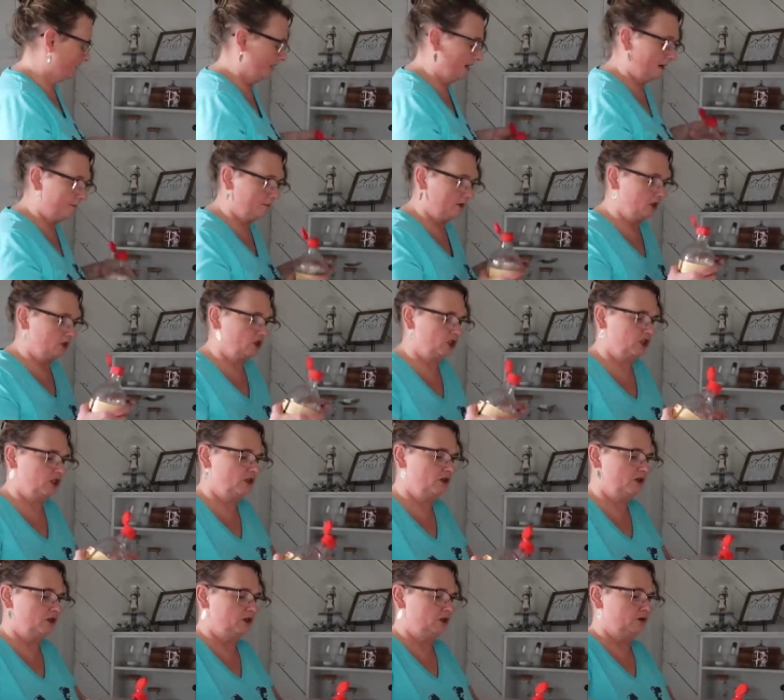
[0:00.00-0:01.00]
And I'm going to
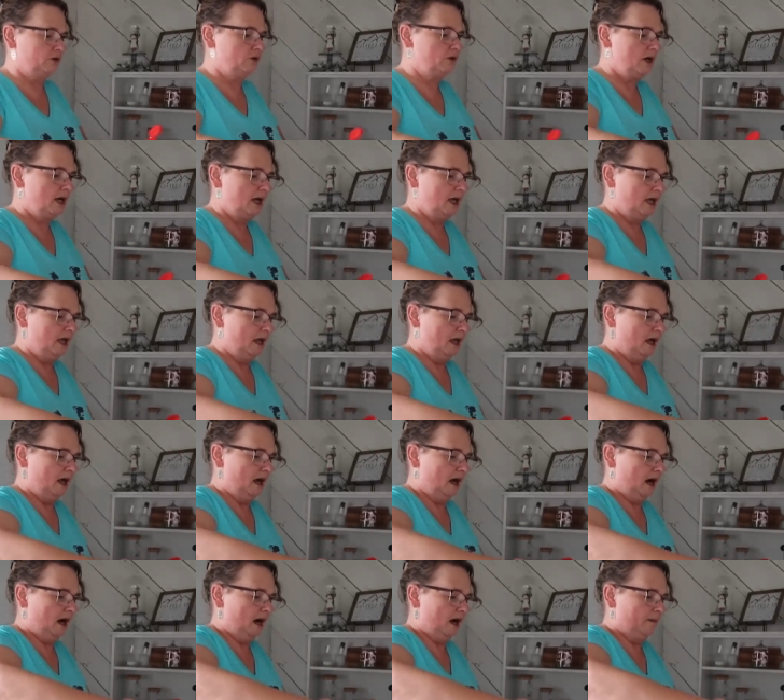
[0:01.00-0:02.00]
show you,
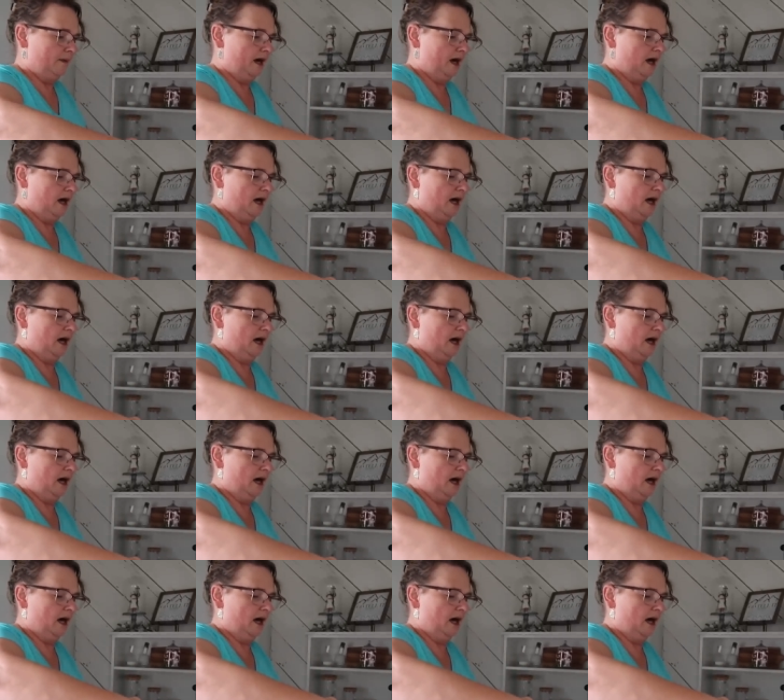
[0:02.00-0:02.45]
that